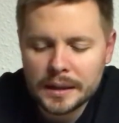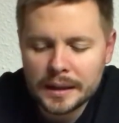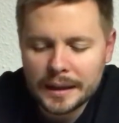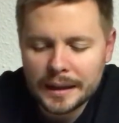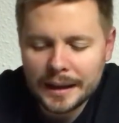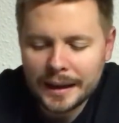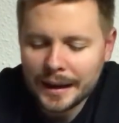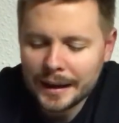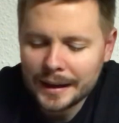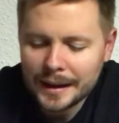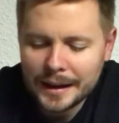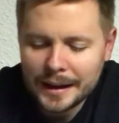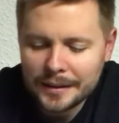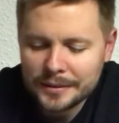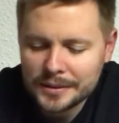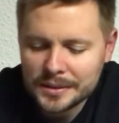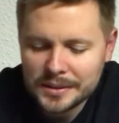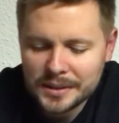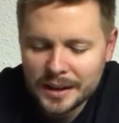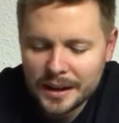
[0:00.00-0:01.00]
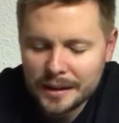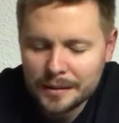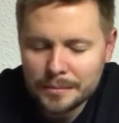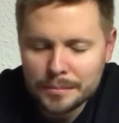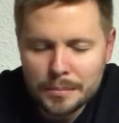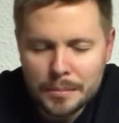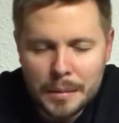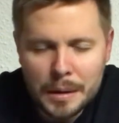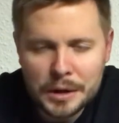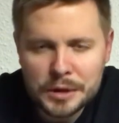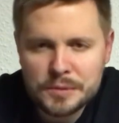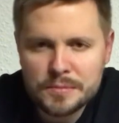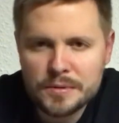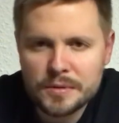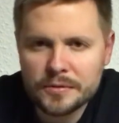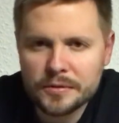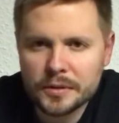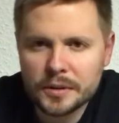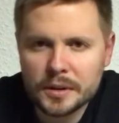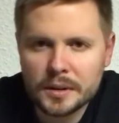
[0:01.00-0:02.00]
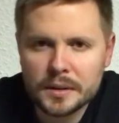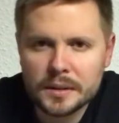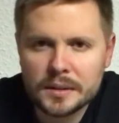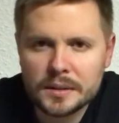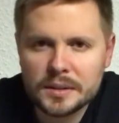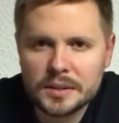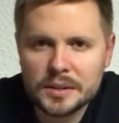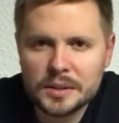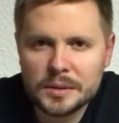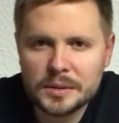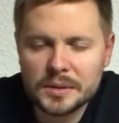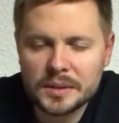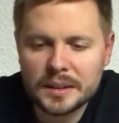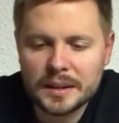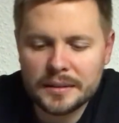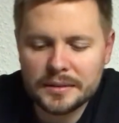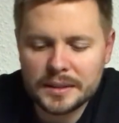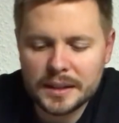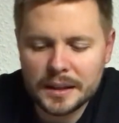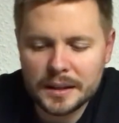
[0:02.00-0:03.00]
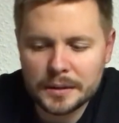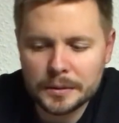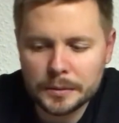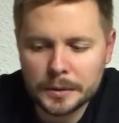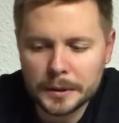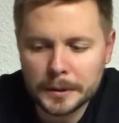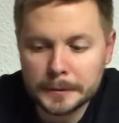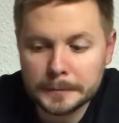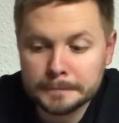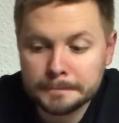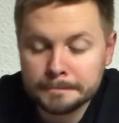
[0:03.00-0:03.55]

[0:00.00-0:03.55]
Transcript: and I have to say I much prefer to use a left-handed reel.